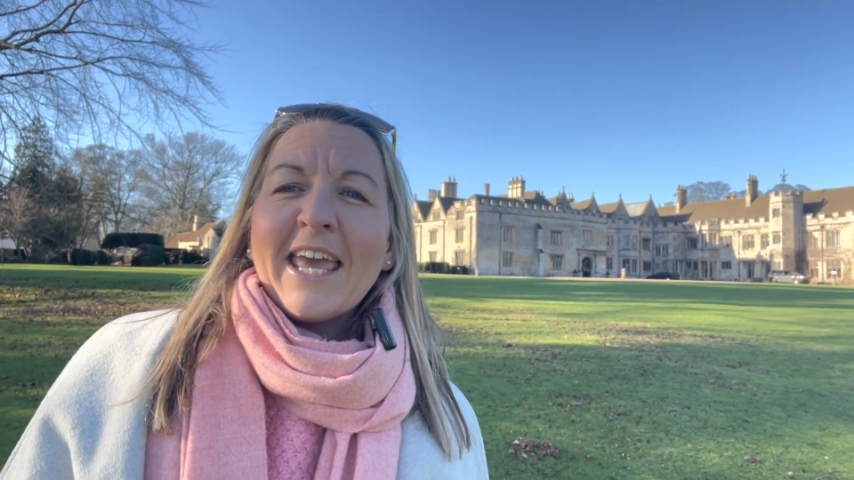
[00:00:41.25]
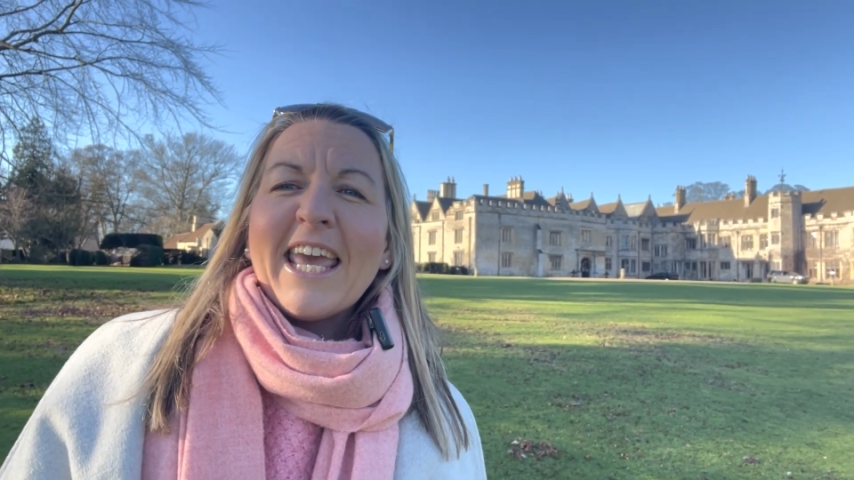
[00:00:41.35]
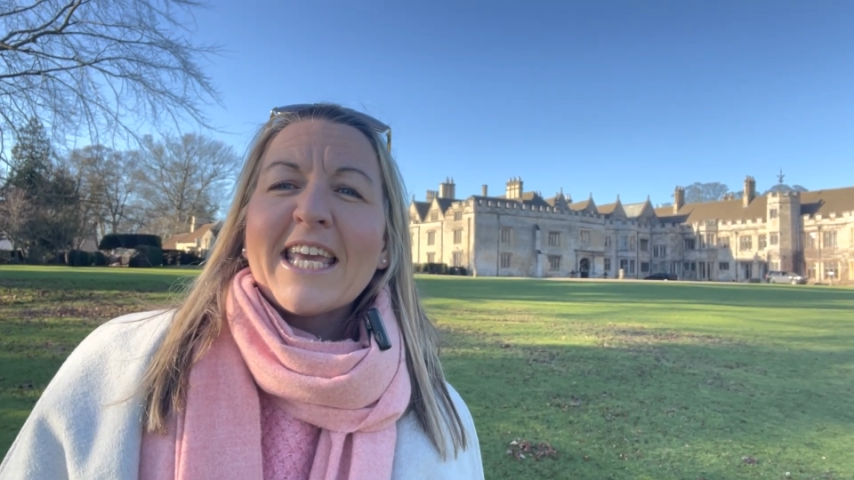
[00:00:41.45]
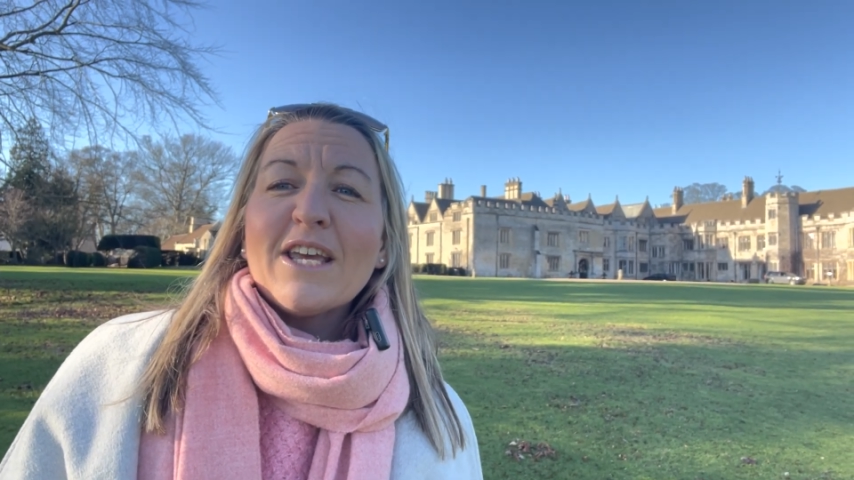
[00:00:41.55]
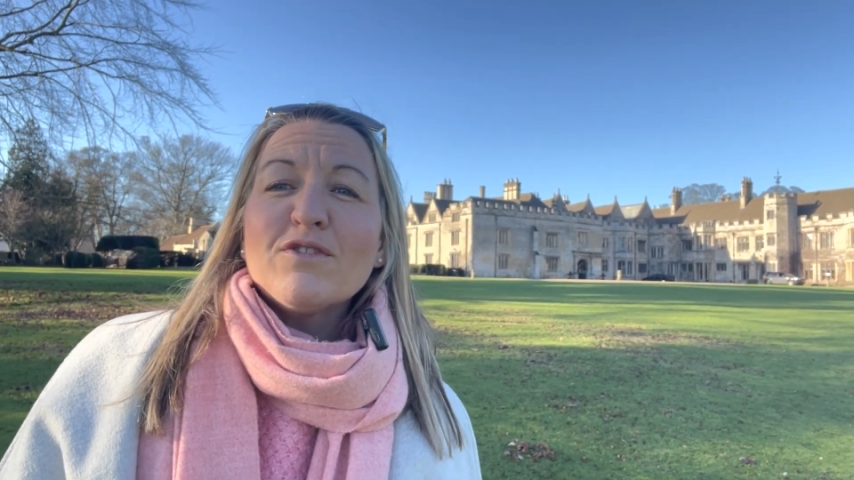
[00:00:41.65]

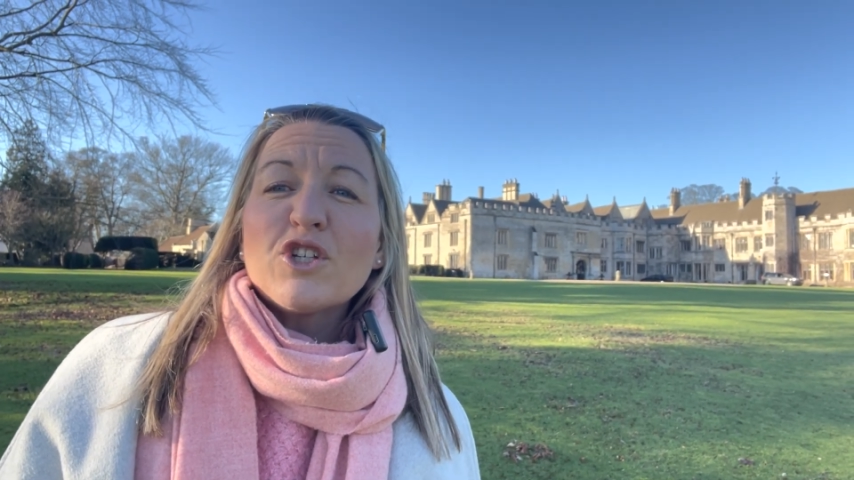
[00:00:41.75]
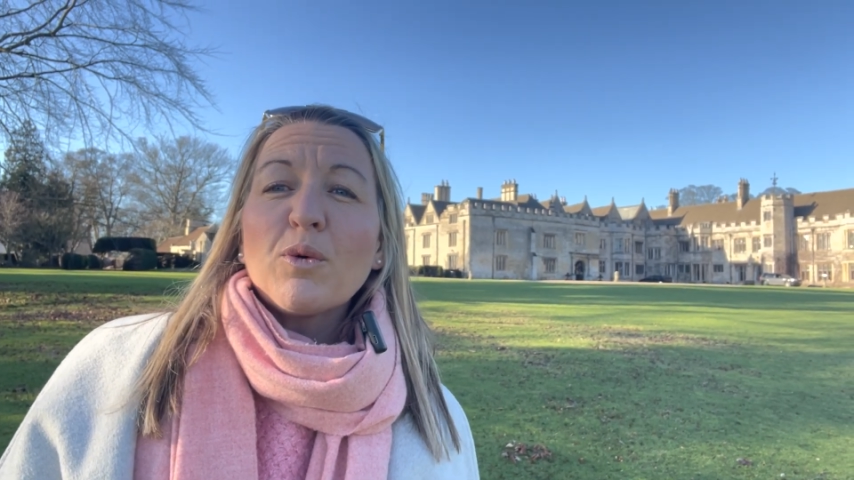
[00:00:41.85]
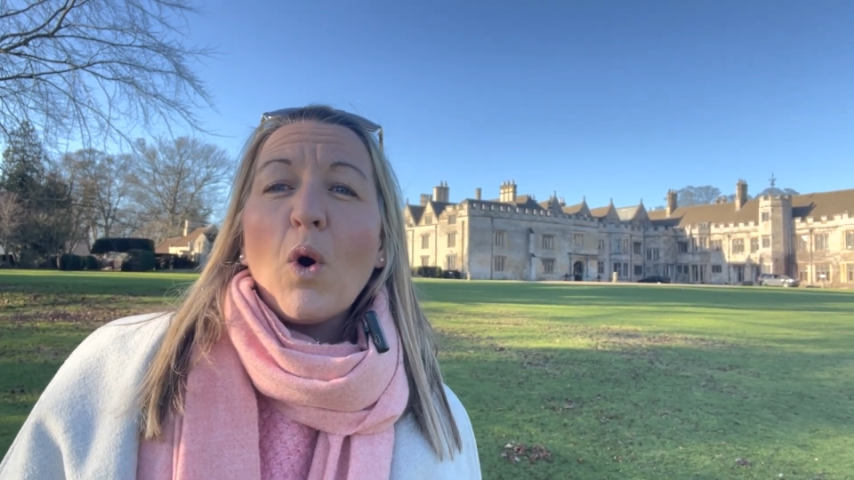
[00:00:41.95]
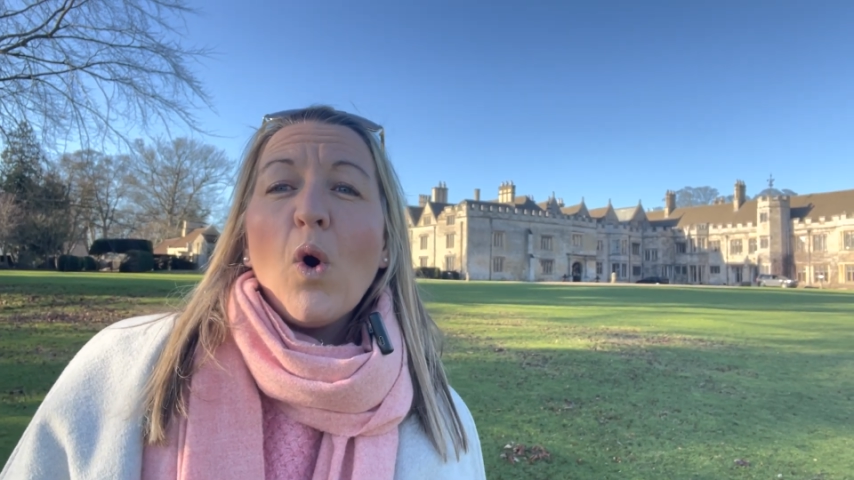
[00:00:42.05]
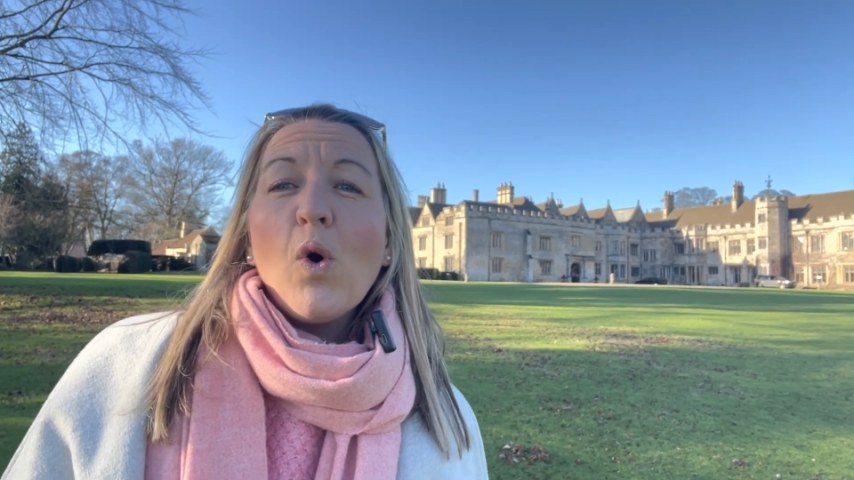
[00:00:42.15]
It gives
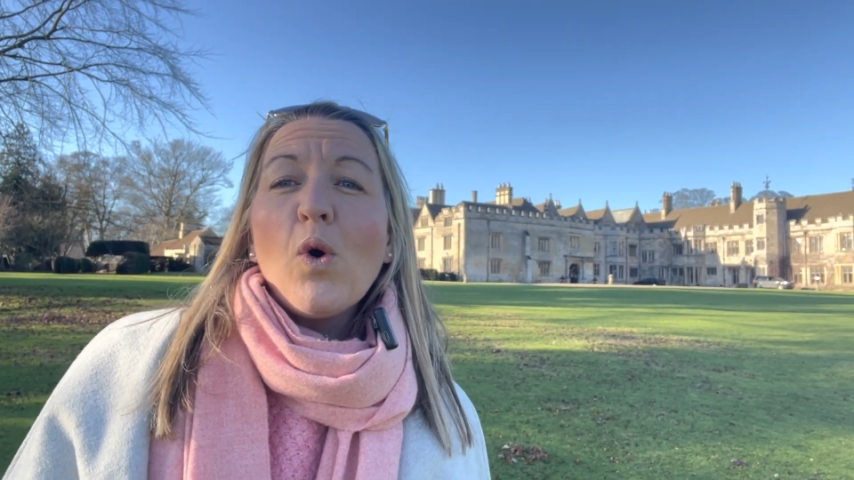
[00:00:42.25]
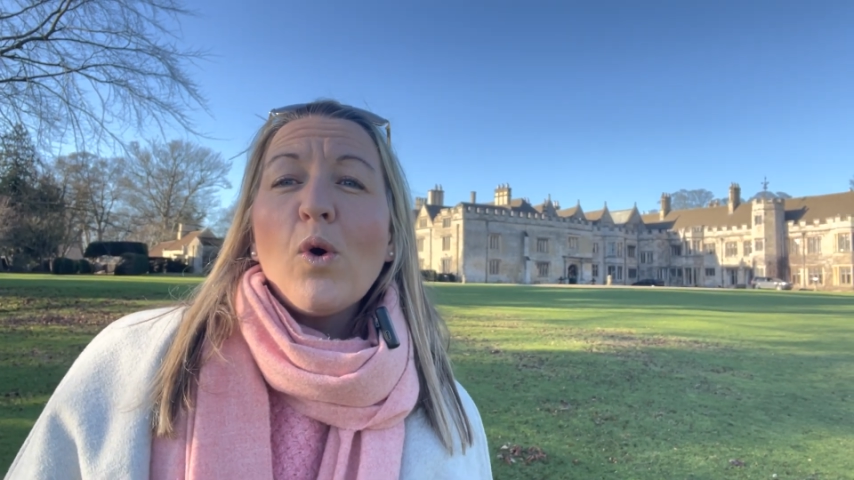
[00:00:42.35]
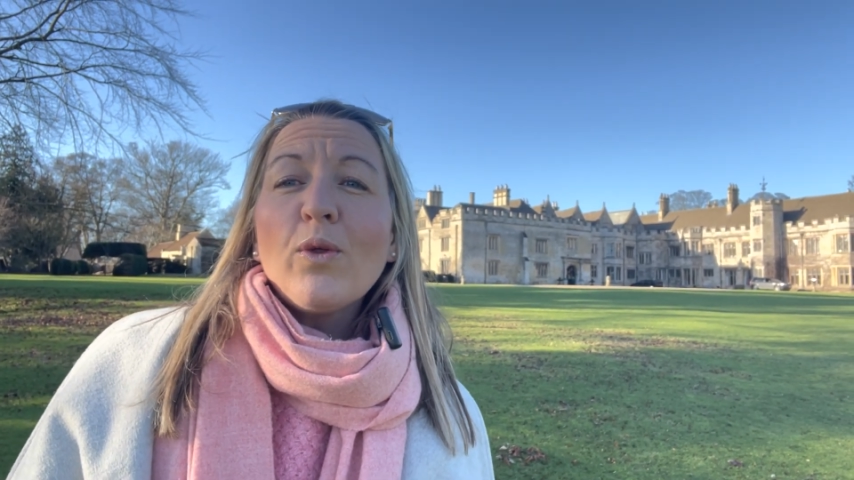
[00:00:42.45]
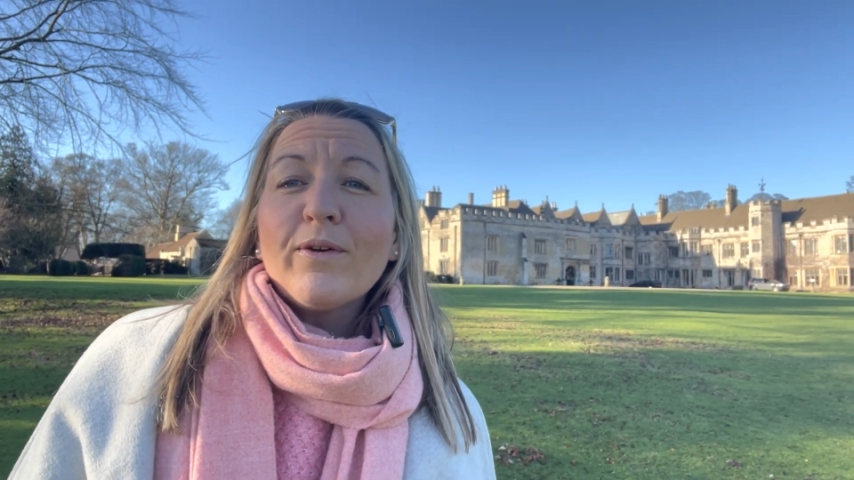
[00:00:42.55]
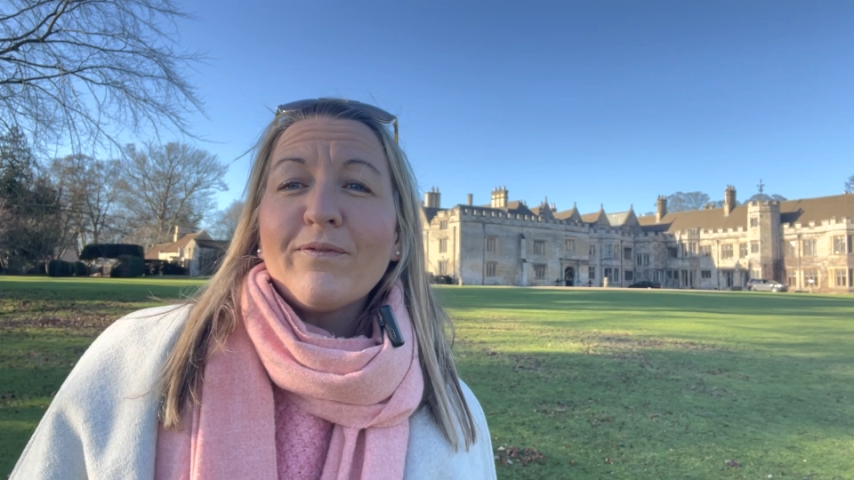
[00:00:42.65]
you
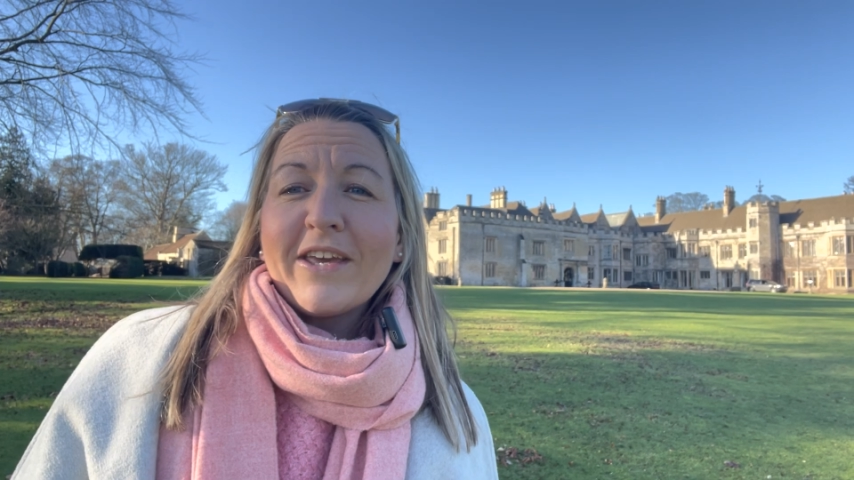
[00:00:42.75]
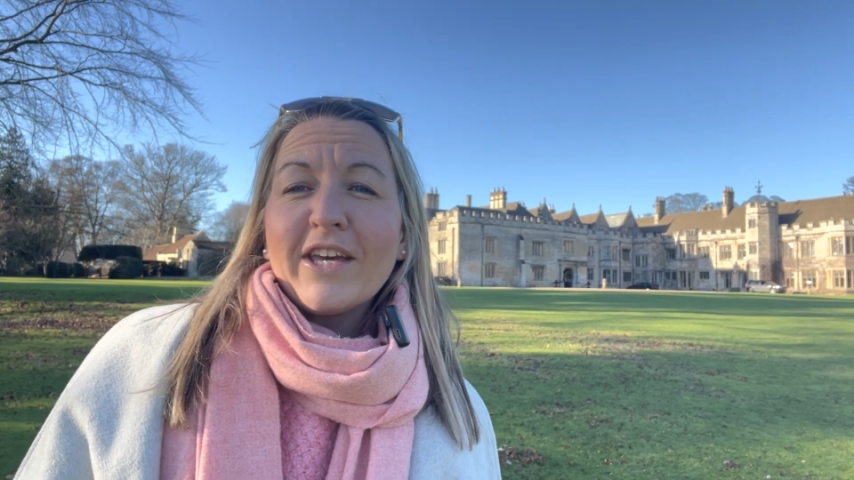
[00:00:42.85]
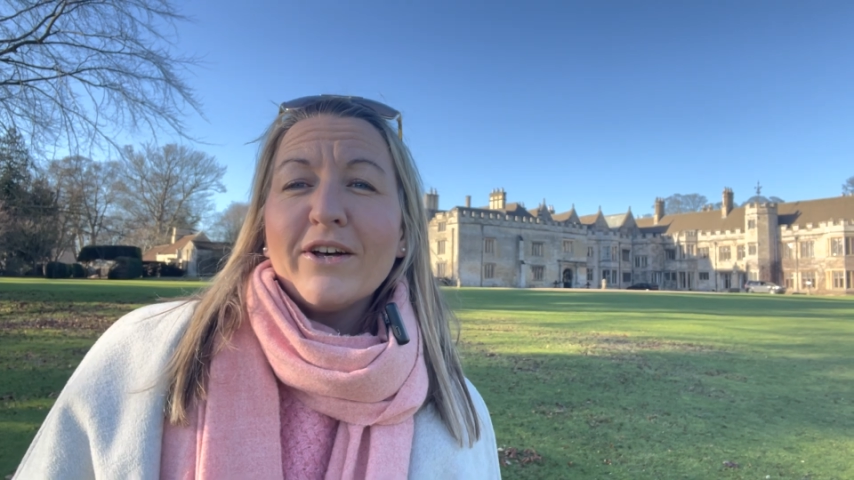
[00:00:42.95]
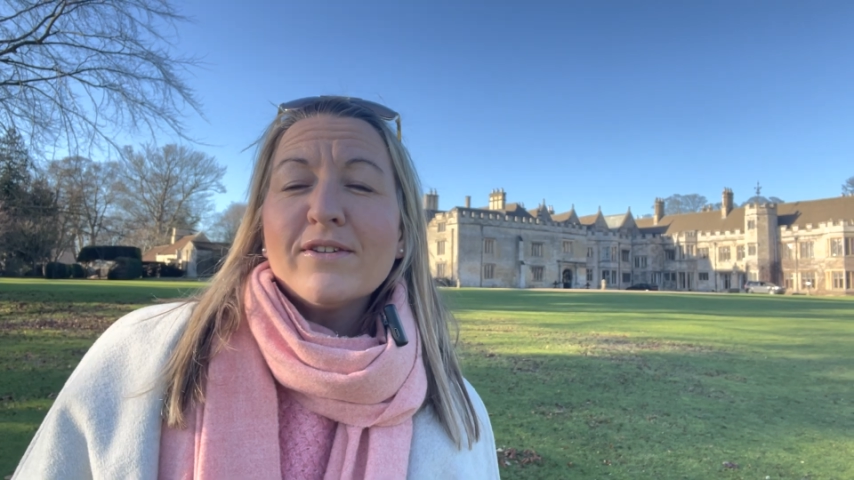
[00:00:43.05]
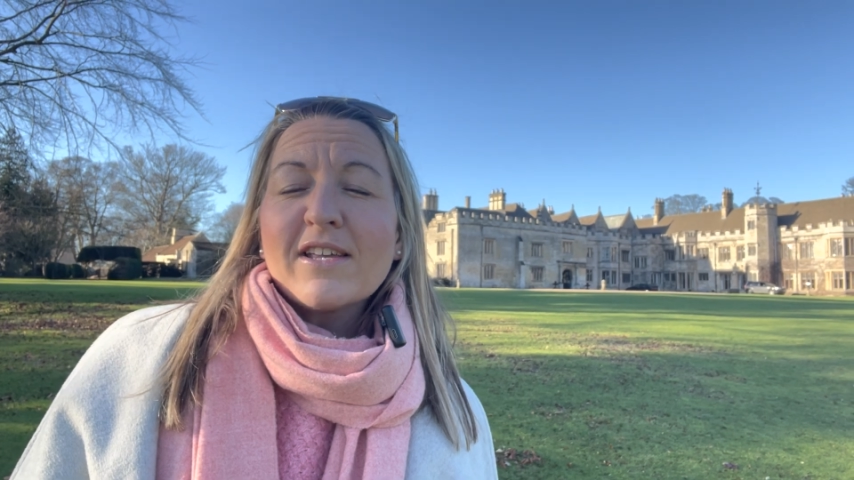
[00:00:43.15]
all the
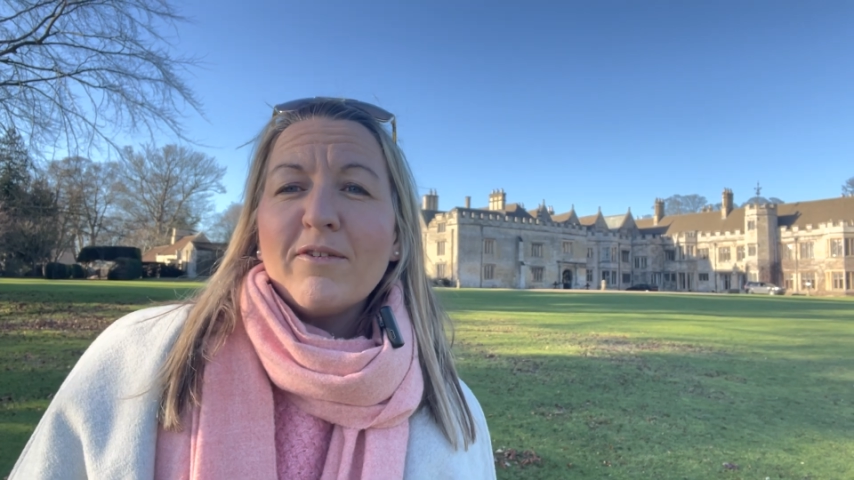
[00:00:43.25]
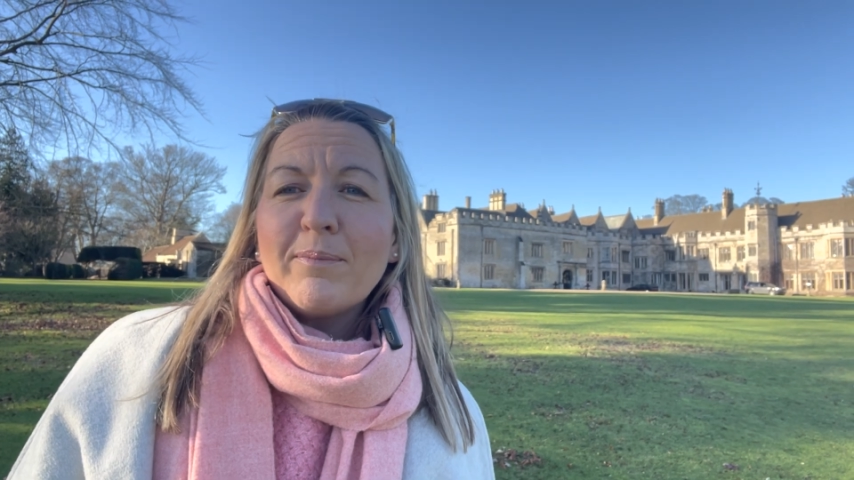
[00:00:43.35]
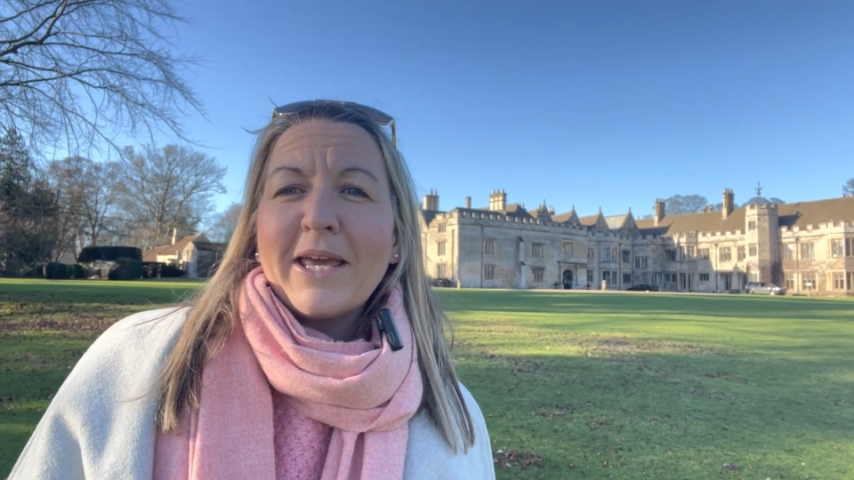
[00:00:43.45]
feels of